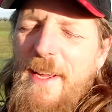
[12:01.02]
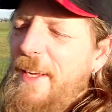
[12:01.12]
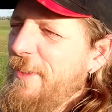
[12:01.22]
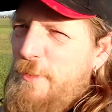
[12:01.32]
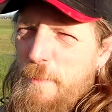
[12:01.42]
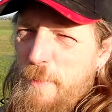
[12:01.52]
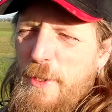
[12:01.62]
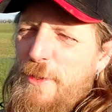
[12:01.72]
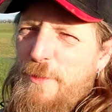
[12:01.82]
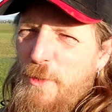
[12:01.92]
it's a
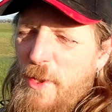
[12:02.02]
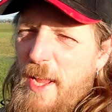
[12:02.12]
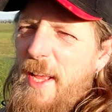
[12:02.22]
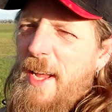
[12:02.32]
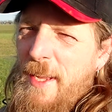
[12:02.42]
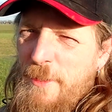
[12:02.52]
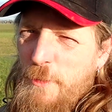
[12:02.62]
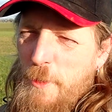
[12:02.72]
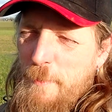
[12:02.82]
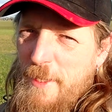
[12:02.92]
beautiful day and I
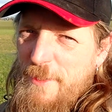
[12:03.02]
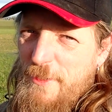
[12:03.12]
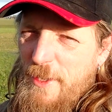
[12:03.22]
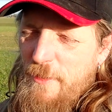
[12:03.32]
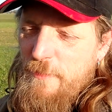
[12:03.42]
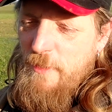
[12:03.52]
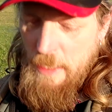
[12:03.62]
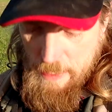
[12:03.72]
enjoyed myself.